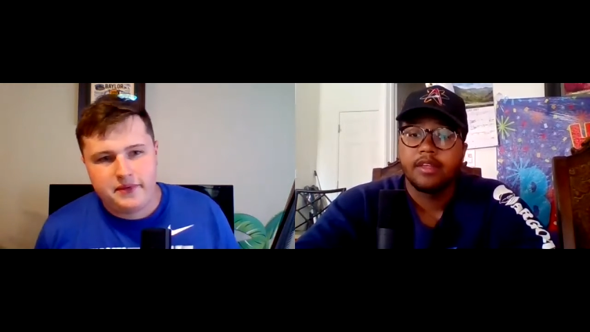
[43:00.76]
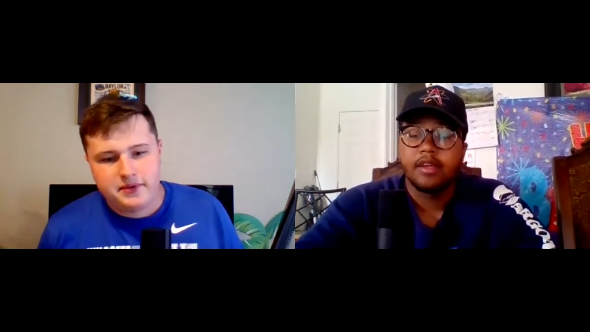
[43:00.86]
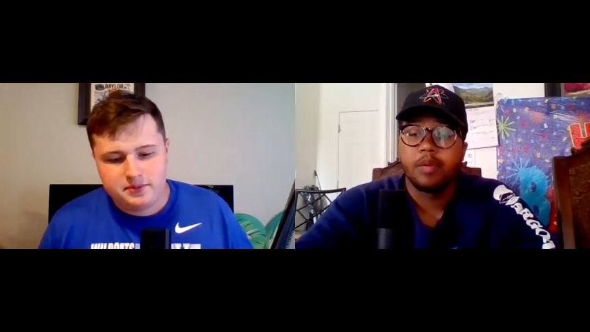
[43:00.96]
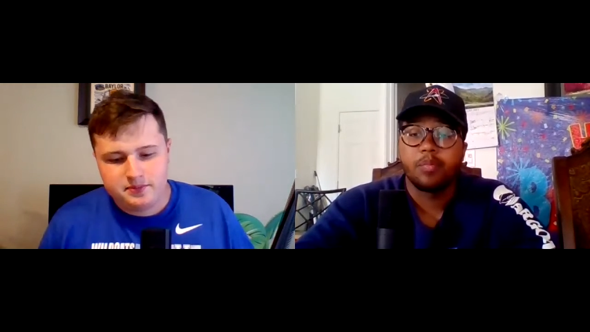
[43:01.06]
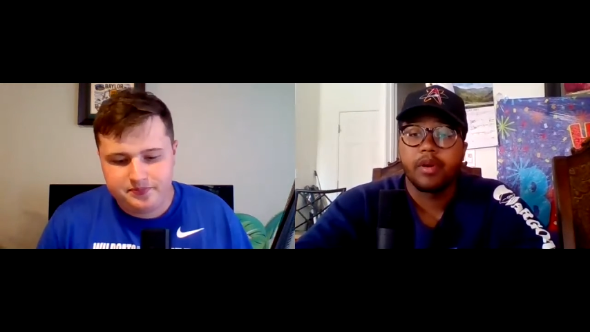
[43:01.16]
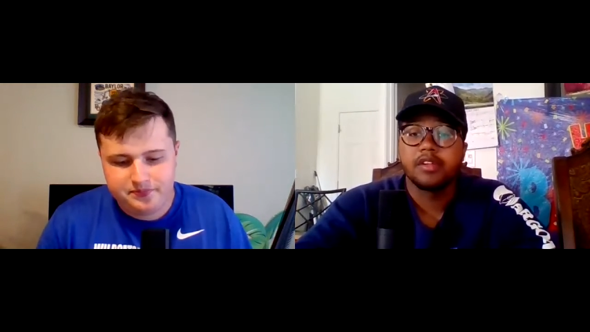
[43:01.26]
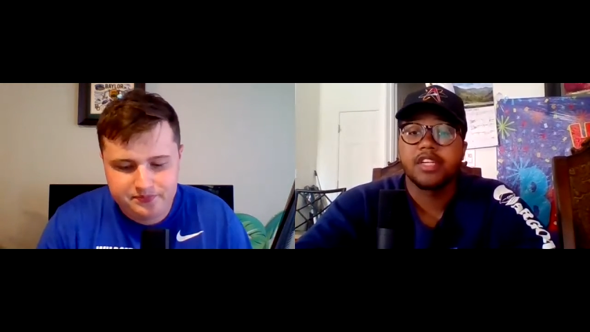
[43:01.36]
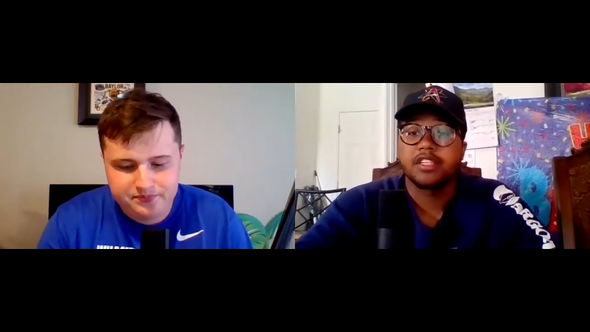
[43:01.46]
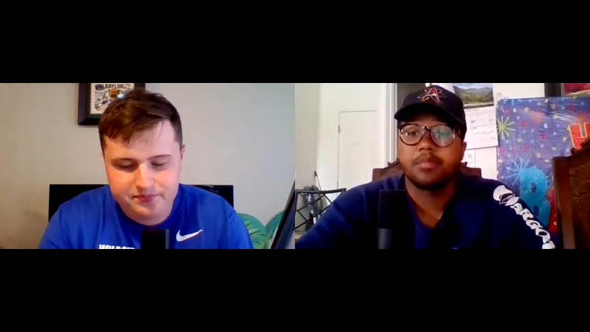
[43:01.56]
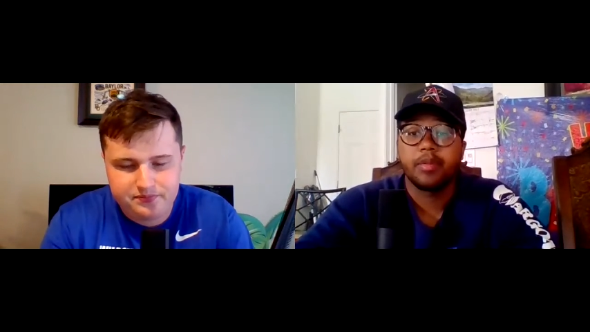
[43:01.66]
Speaker 1: I mean, prayers
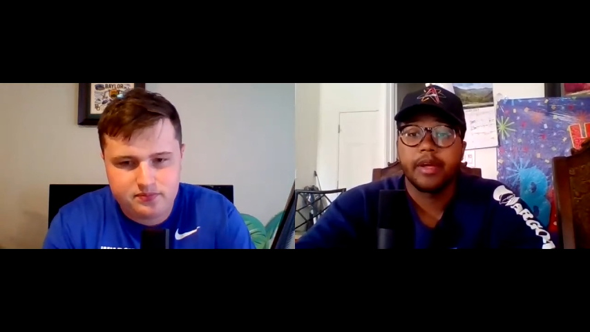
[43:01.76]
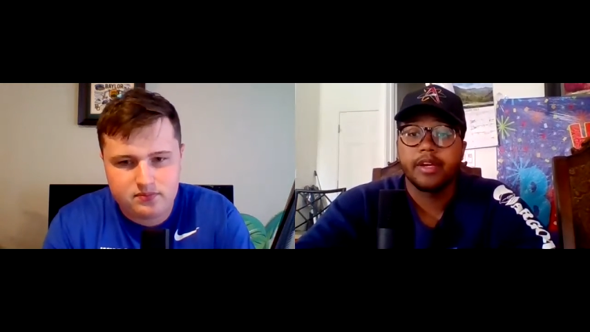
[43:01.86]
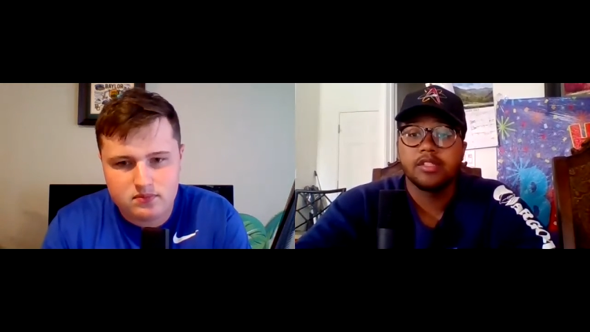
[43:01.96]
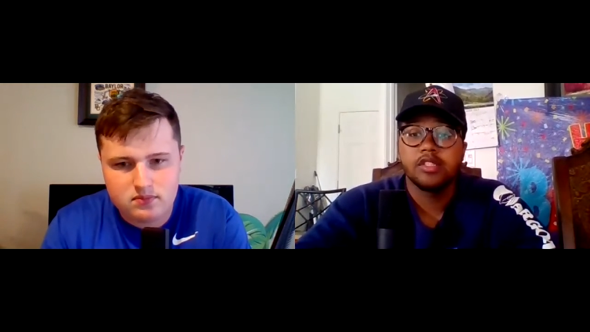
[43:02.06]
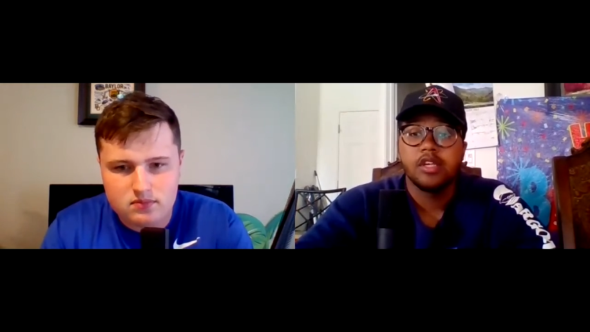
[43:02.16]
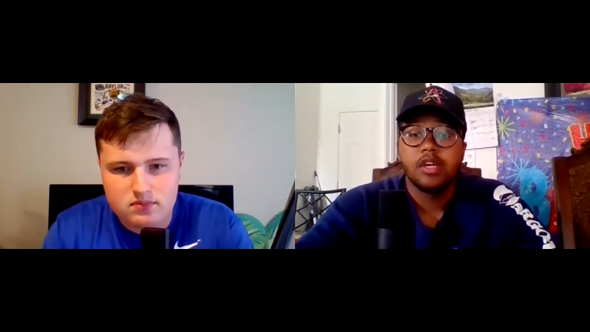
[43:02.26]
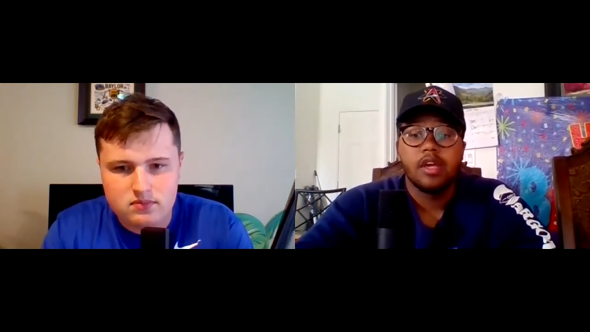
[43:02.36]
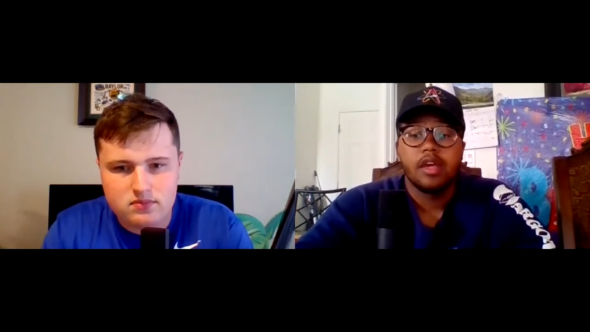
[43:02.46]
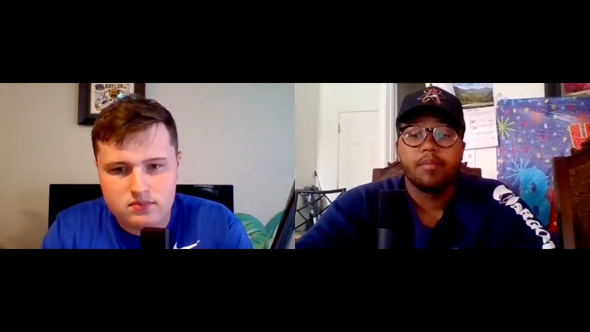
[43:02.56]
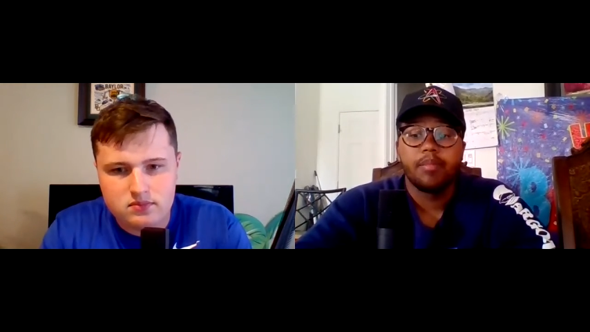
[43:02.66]
out to the players,
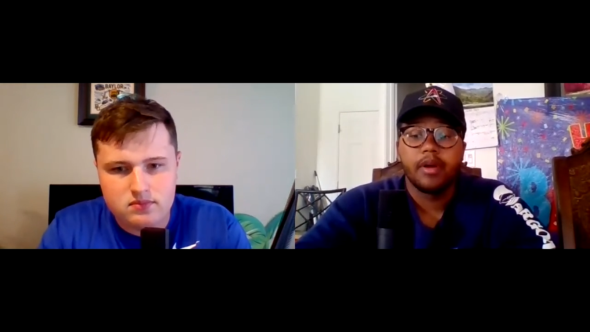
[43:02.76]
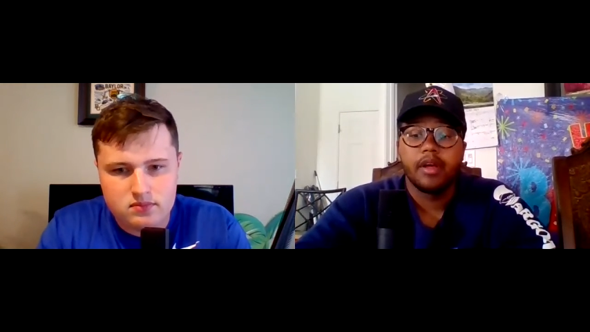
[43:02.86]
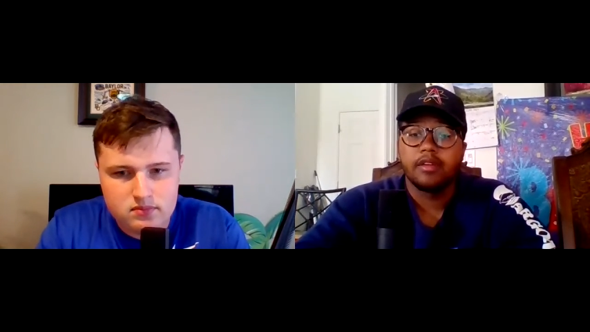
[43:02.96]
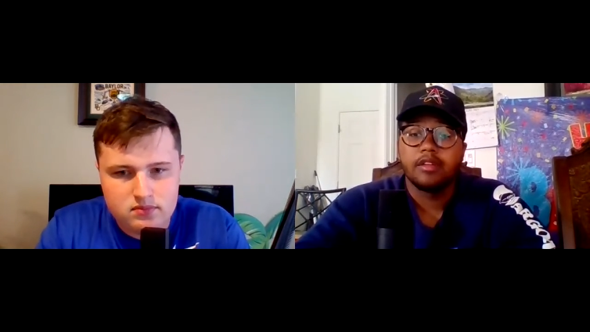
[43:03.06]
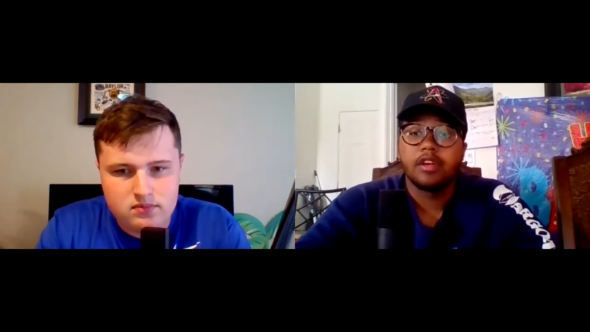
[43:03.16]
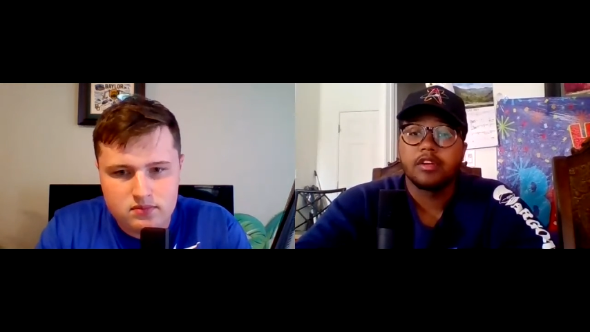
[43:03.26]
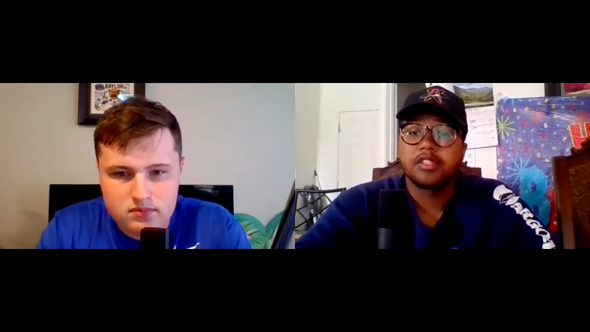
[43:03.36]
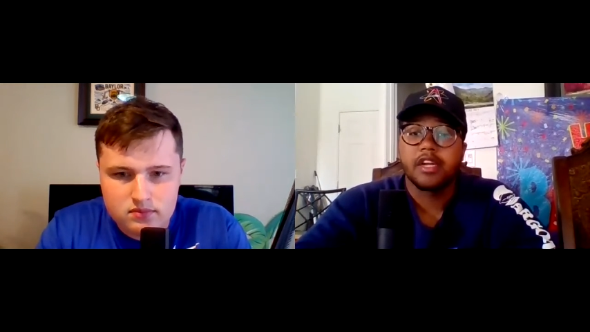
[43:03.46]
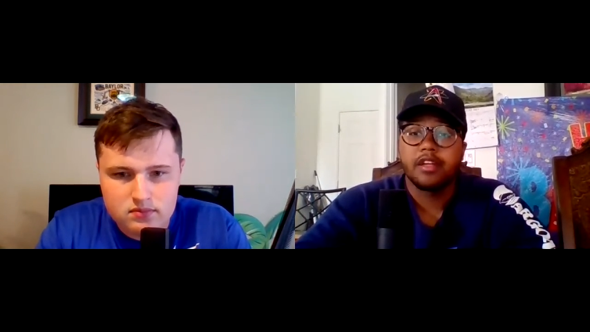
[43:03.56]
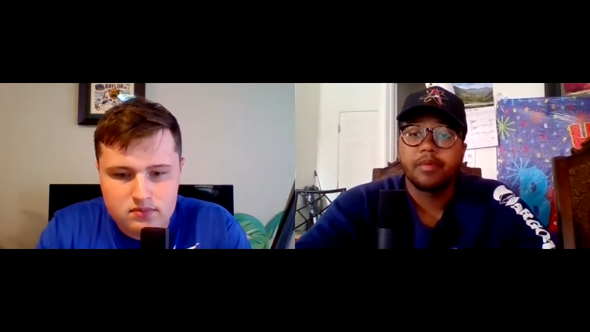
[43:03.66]
but you know,
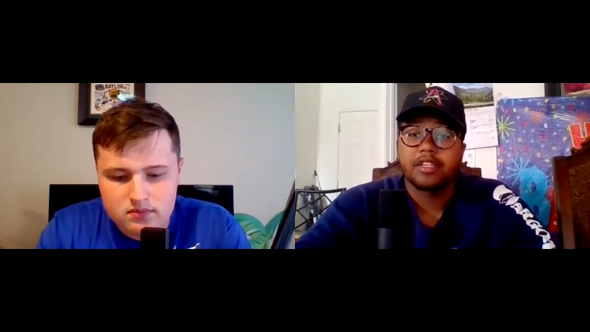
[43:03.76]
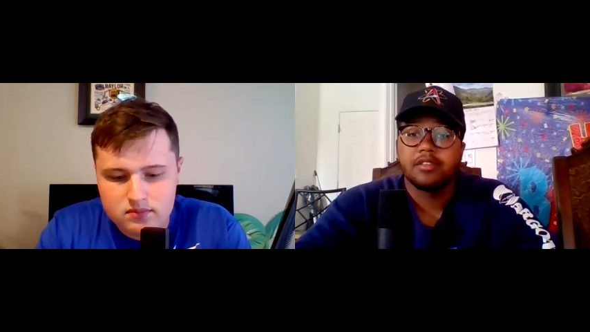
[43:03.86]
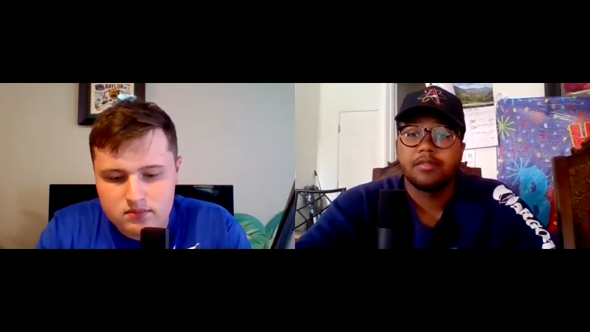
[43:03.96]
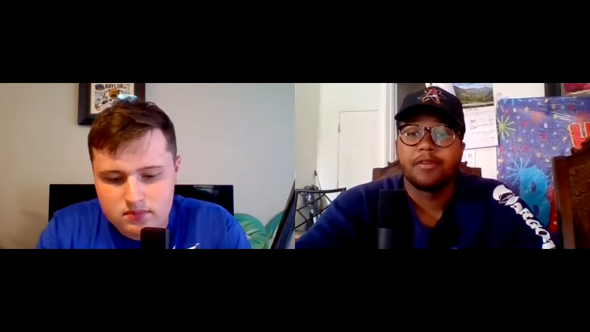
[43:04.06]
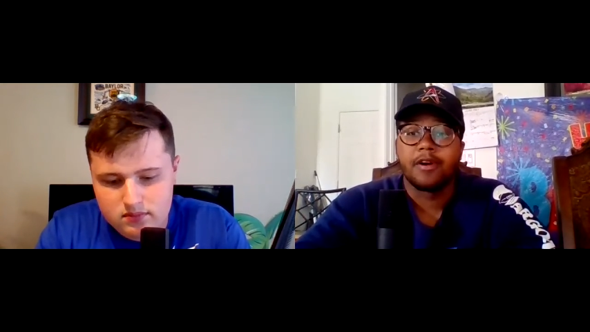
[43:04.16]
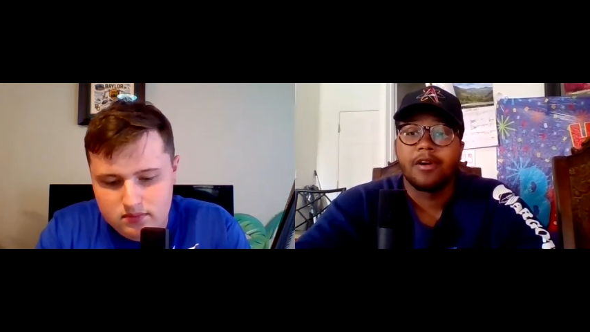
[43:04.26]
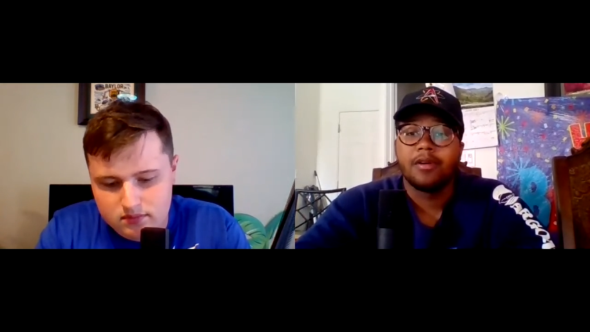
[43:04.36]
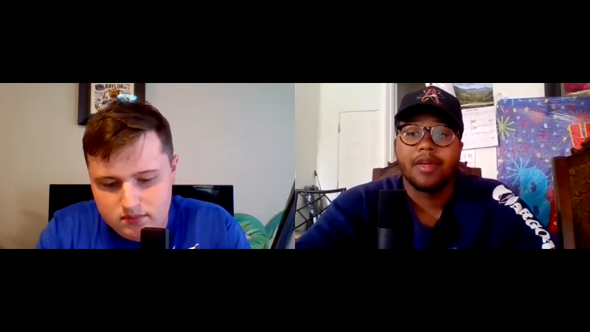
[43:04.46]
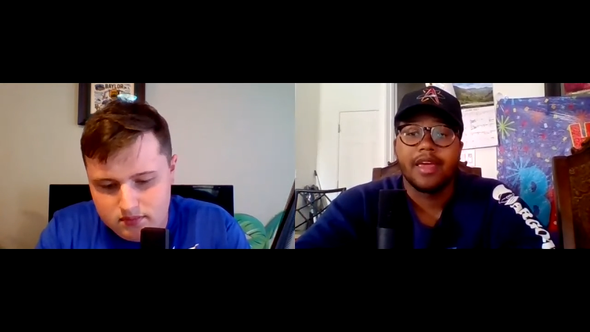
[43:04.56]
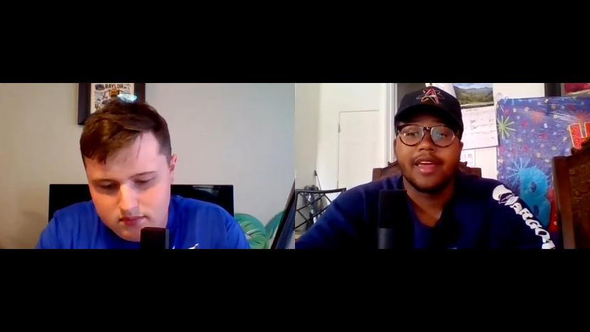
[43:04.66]
excited to get back to the
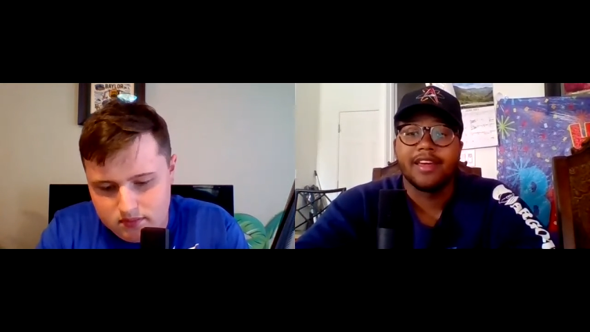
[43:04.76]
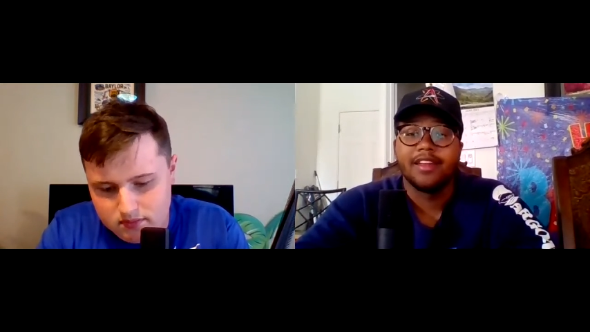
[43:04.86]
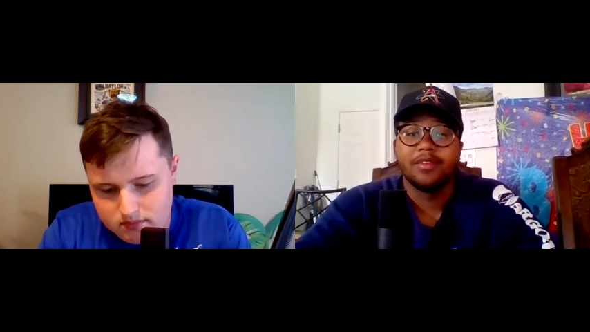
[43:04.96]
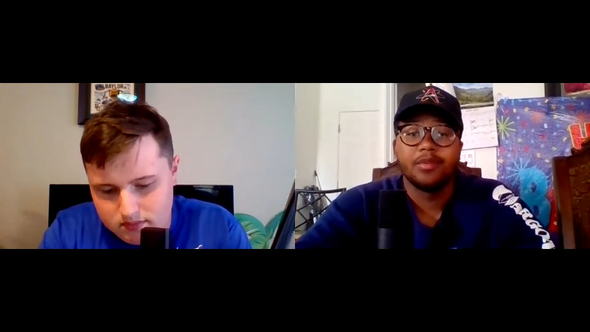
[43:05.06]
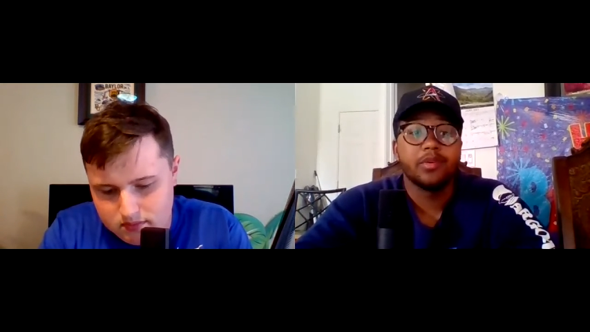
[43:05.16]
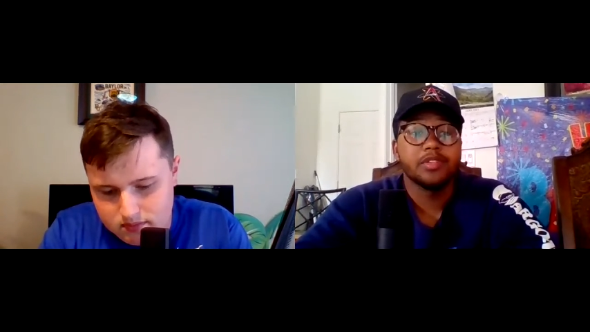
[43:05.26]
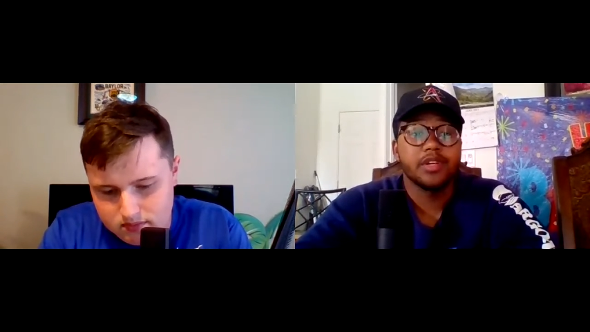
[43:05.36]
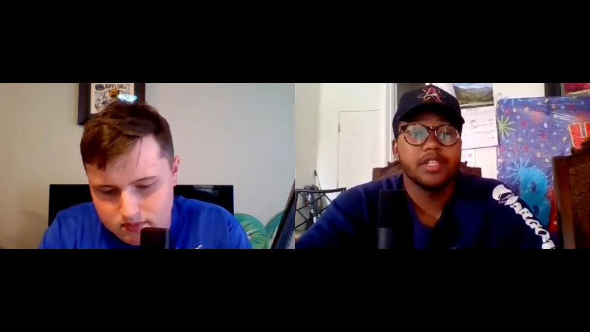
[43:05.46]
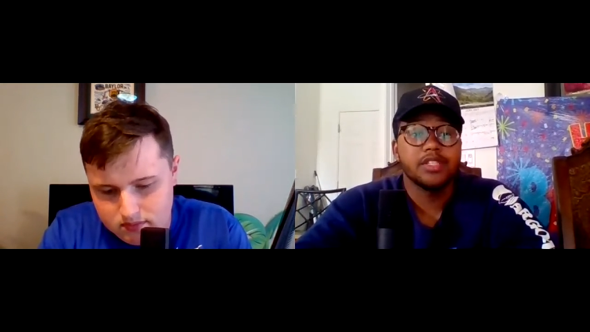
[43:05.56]
fall, and what well, was a